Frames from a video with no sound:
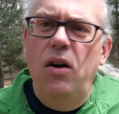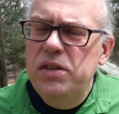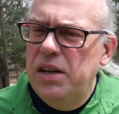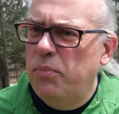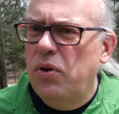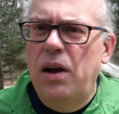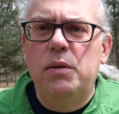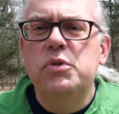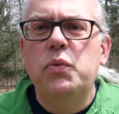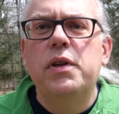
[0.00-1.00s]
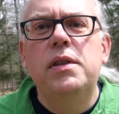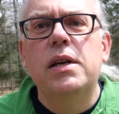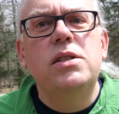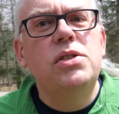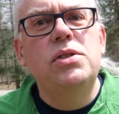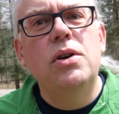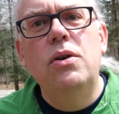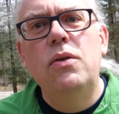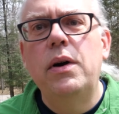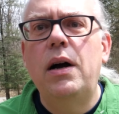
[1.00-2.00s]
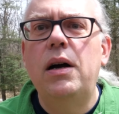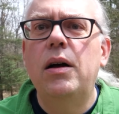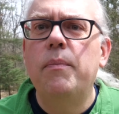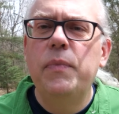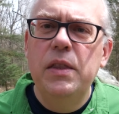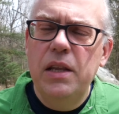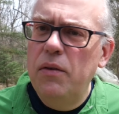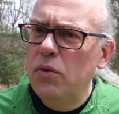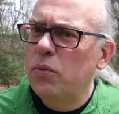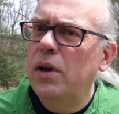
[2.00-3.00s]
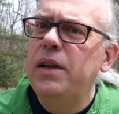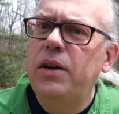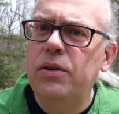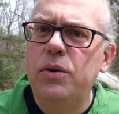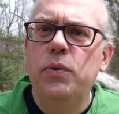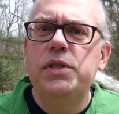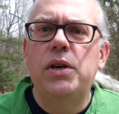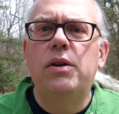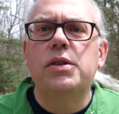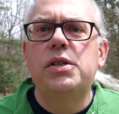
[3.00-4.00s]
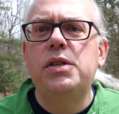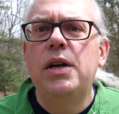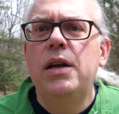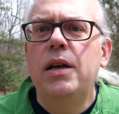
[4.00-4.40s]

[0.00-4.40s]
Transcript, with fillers: I always have problems with it, so um, never really good results.